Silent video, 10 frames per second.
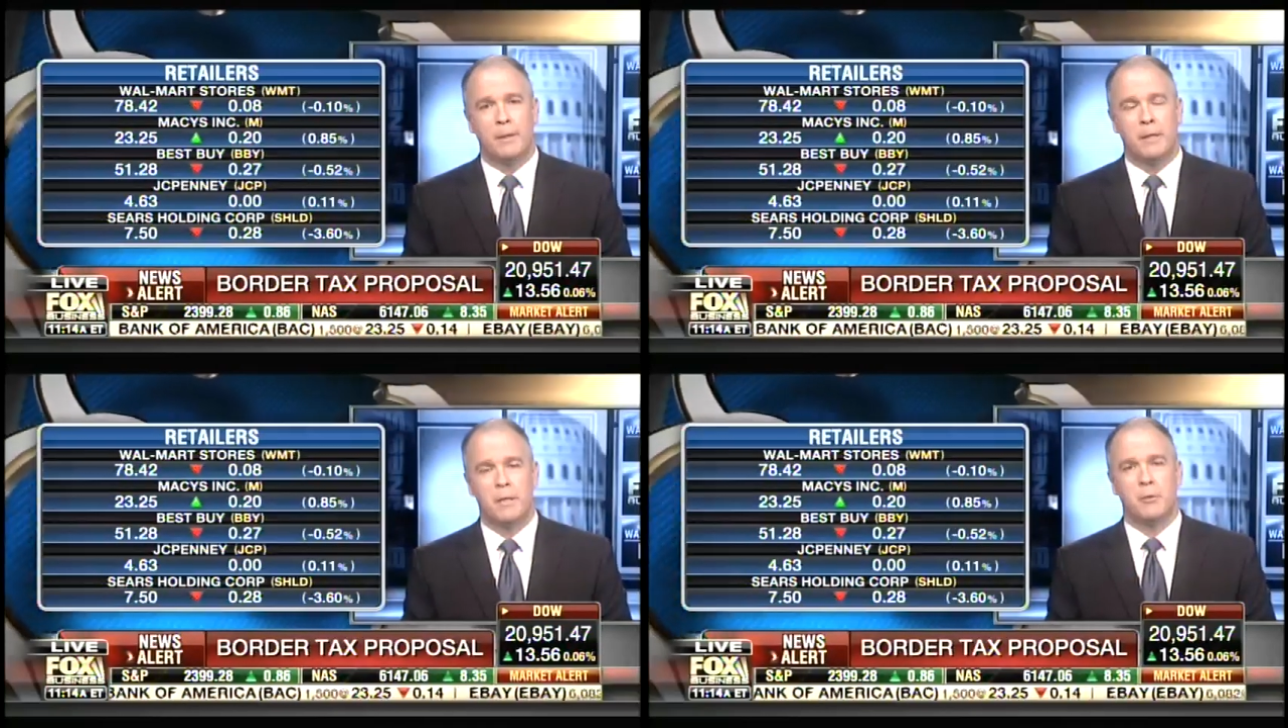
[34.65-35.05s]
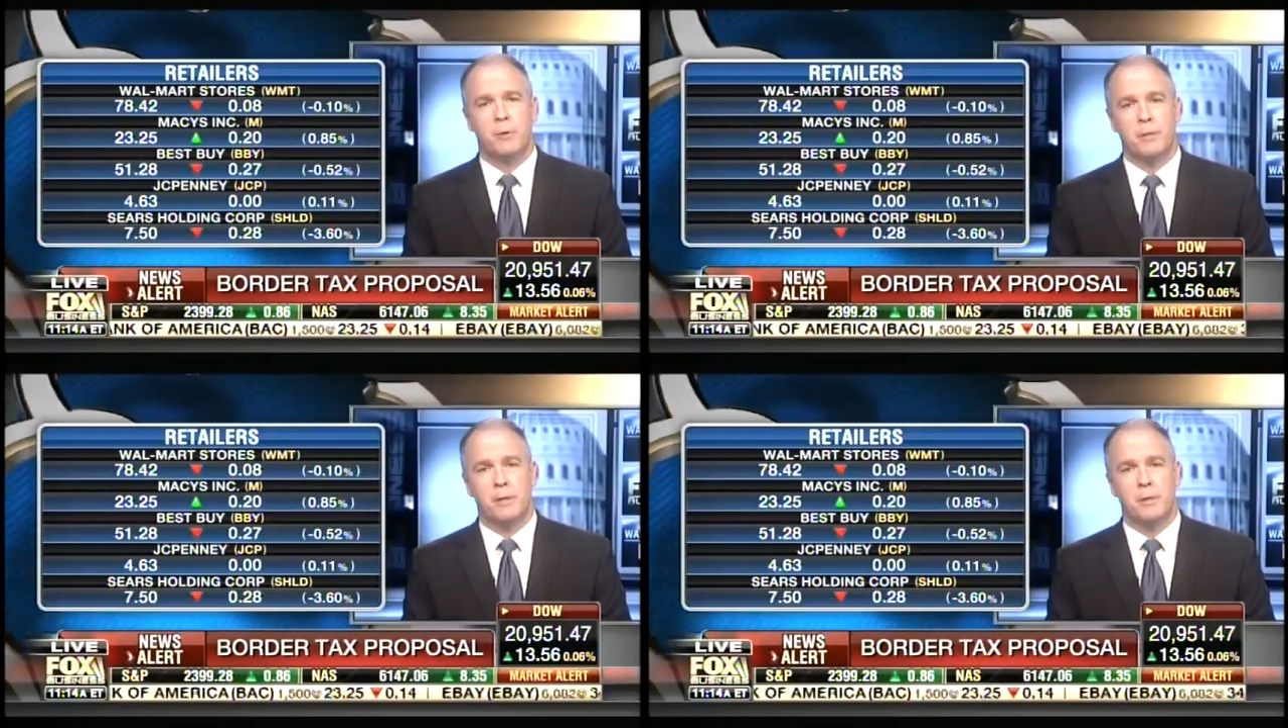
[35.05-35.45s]
It's
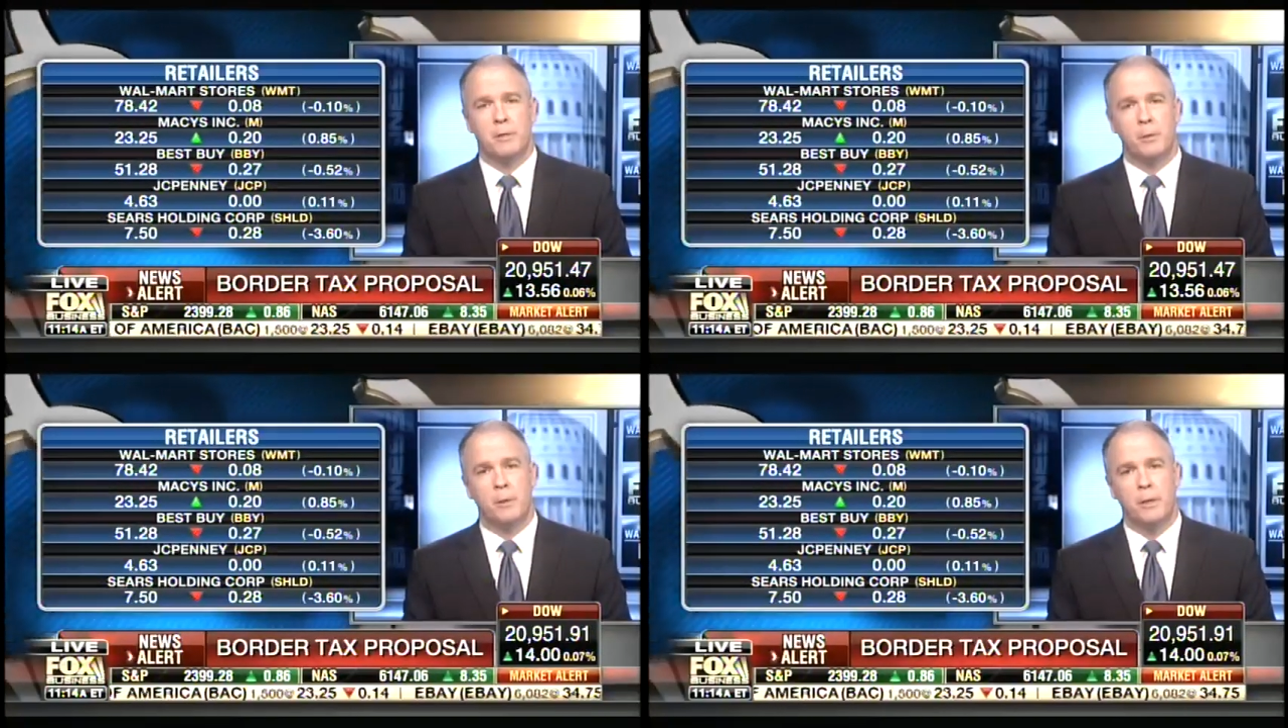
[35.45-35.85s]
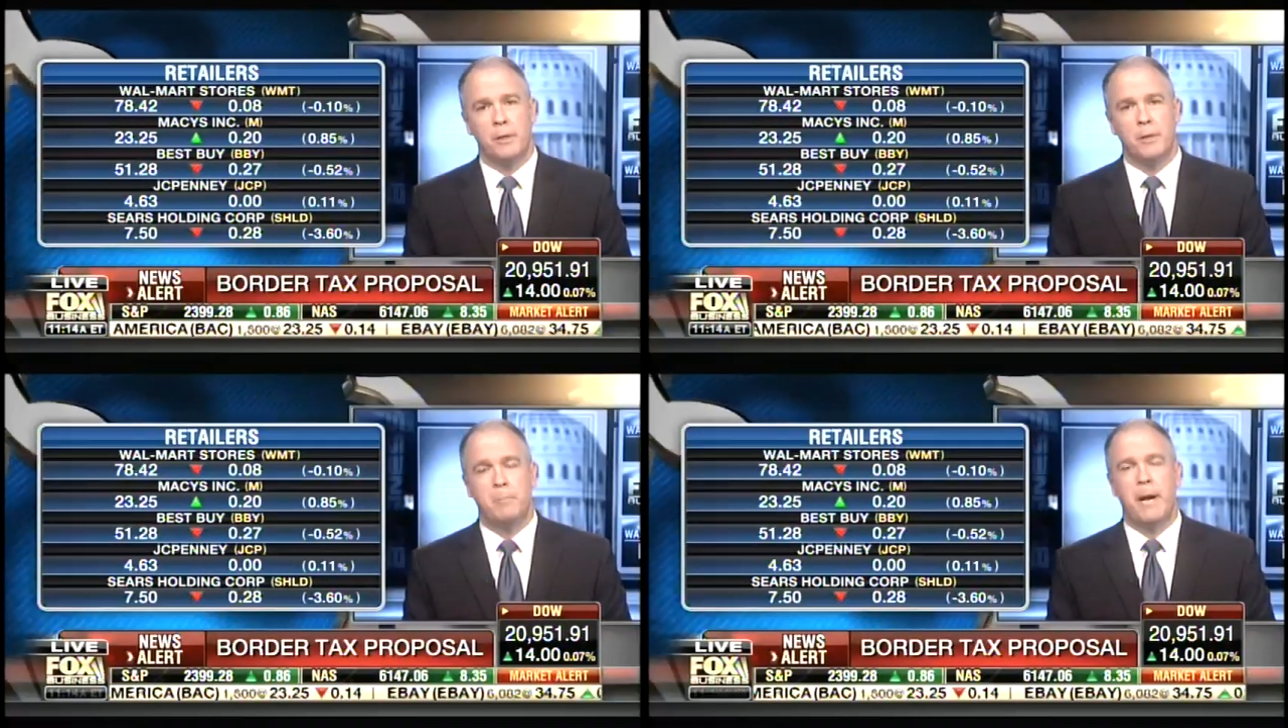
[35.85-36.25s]
interesting, Stuart, in
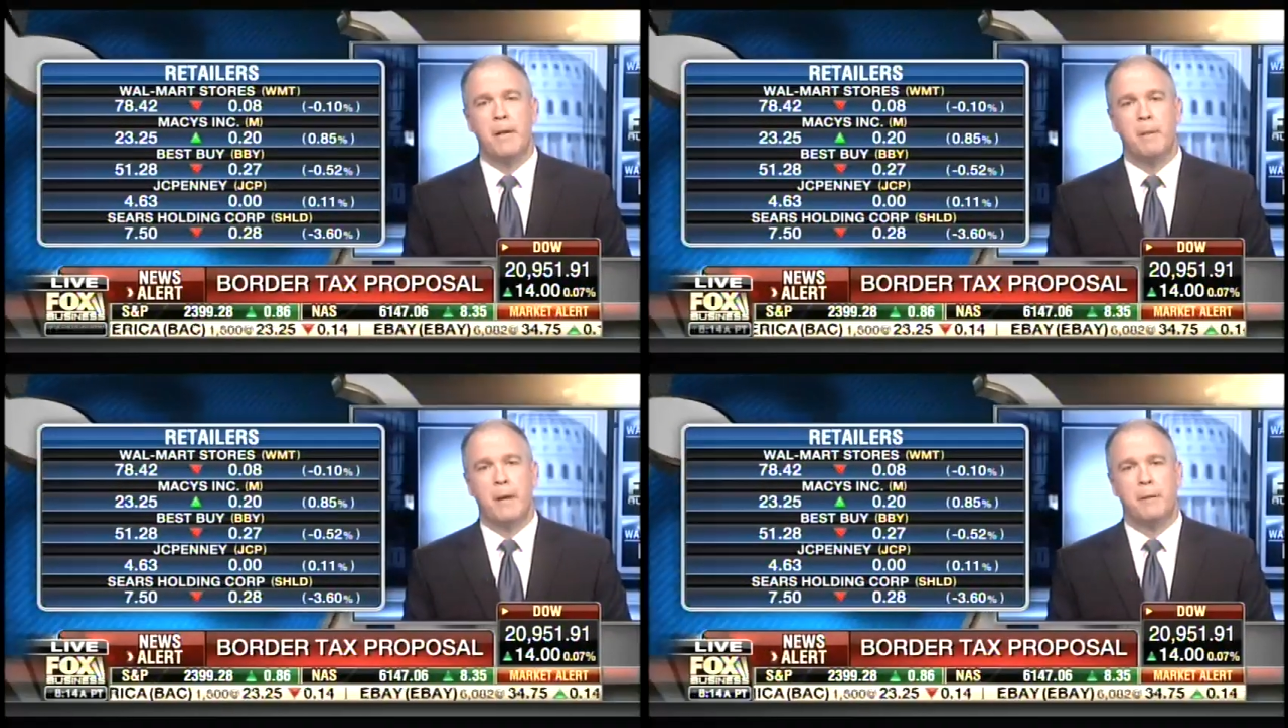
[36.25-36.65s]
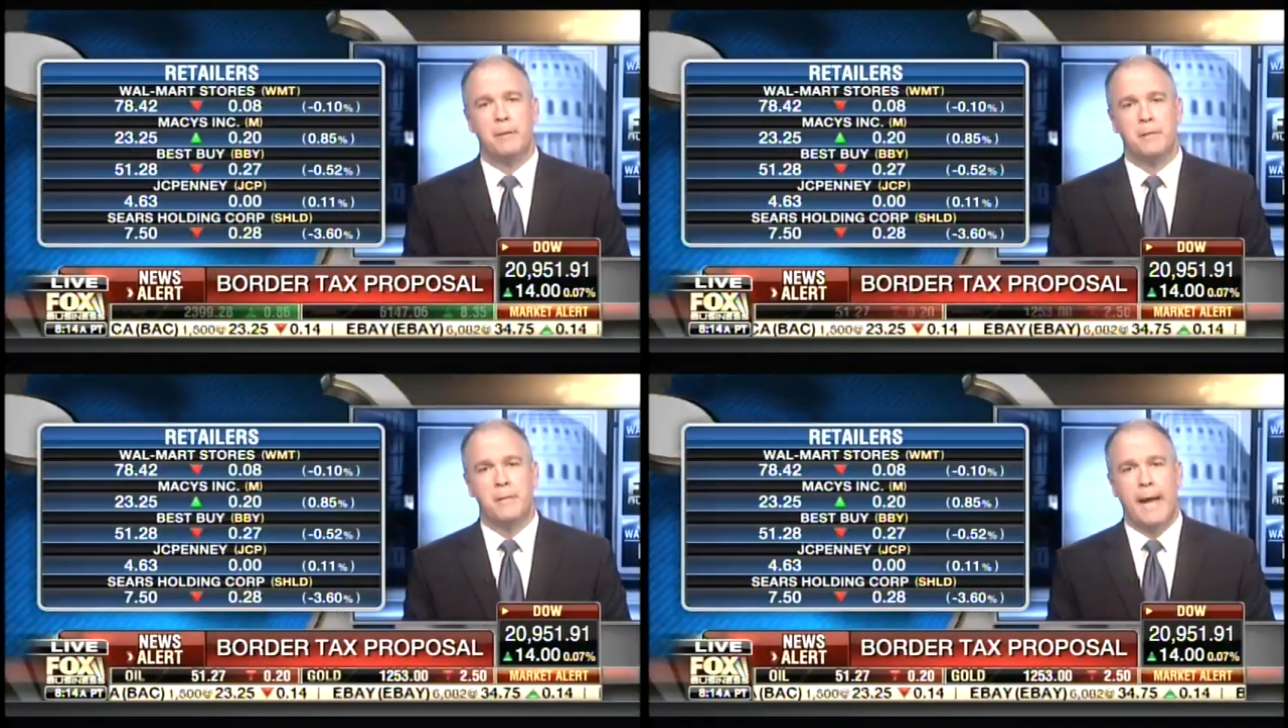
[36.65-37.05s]
the debate about
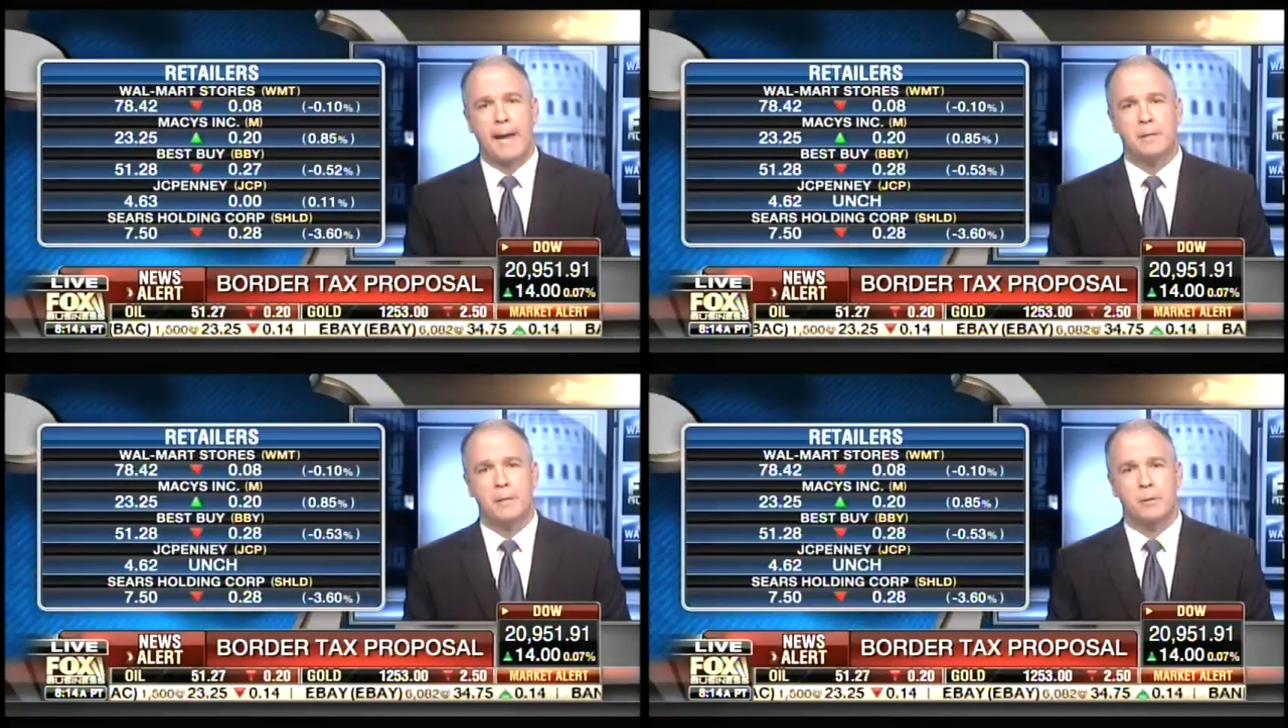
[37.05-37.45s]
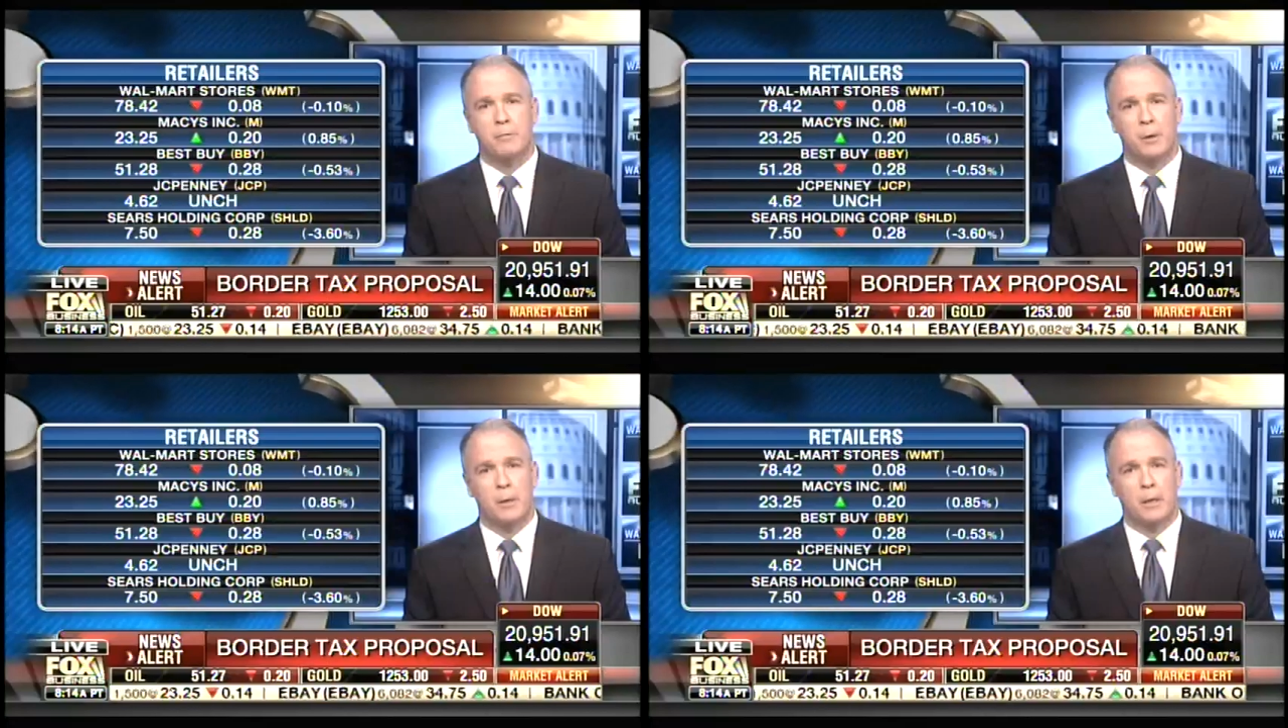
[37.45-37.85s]
this tax, there
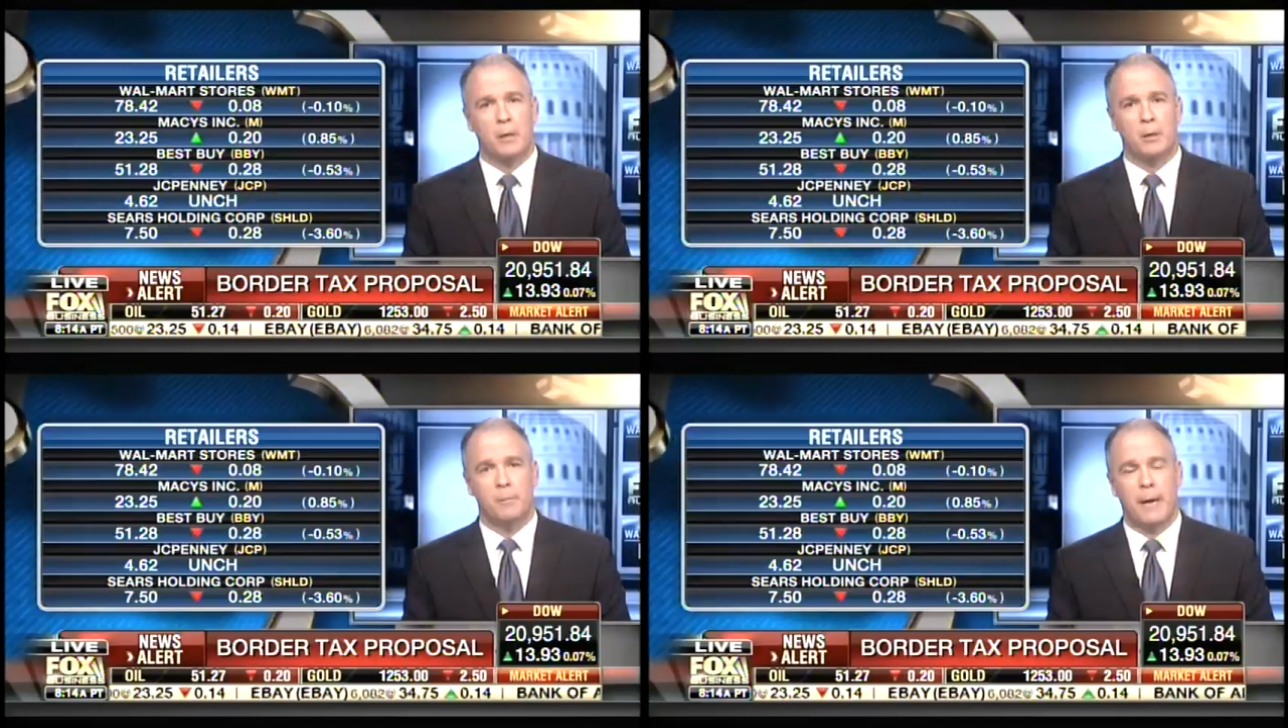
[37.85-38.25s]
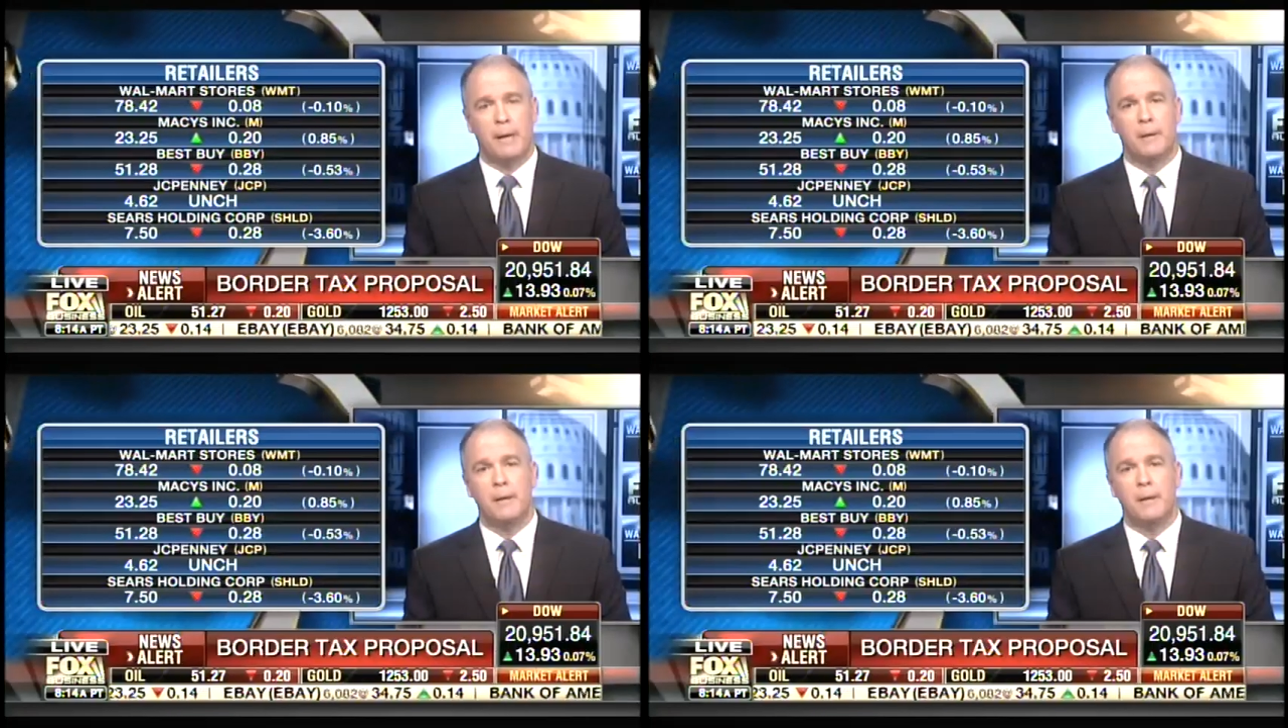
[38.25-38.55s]
is very little debate